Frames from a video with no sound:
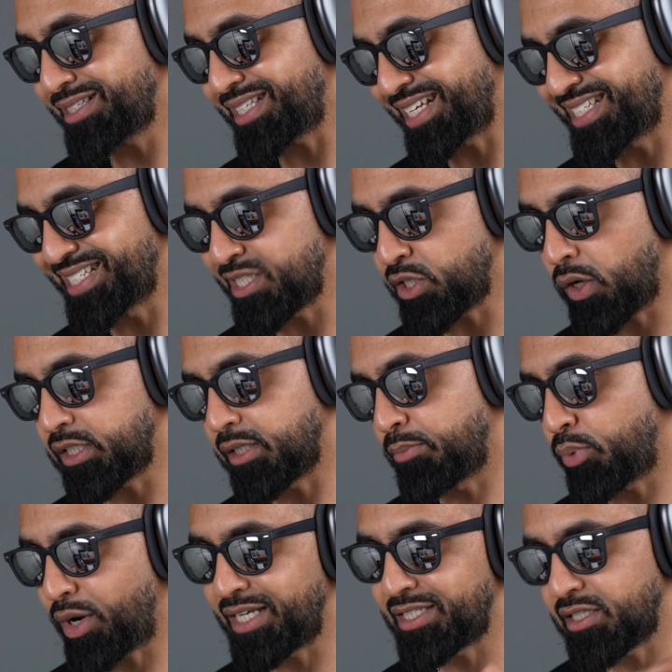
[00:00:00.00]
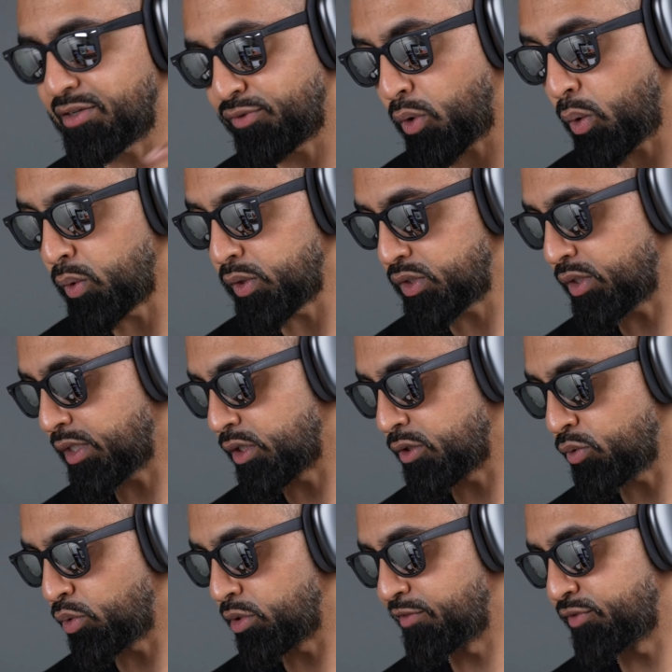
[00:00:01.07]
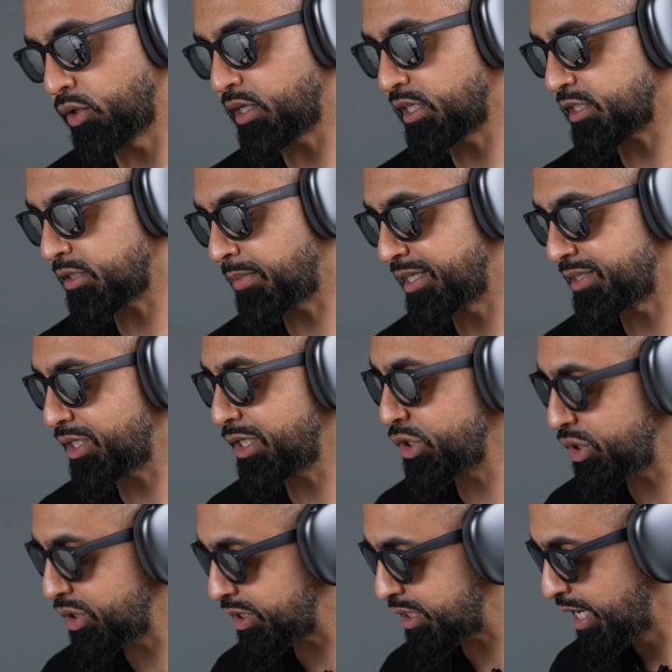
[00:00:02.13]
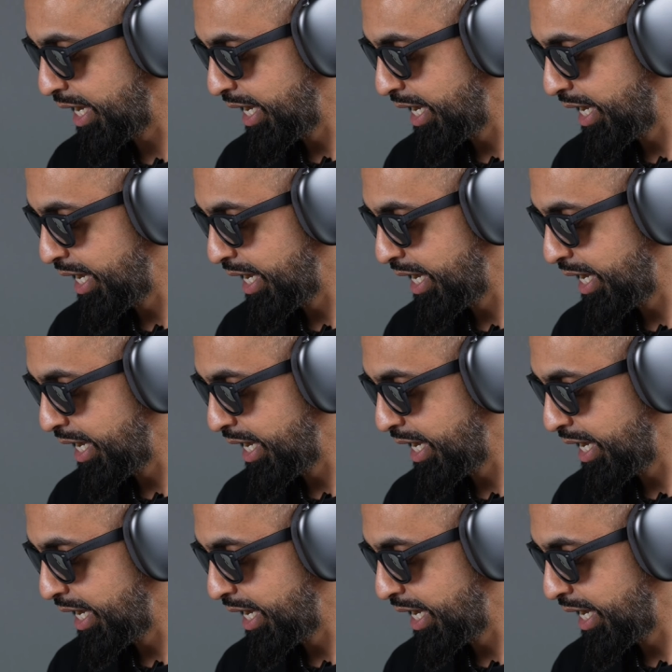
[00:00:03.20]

That's the starting price, and of course you can do all of your customizations.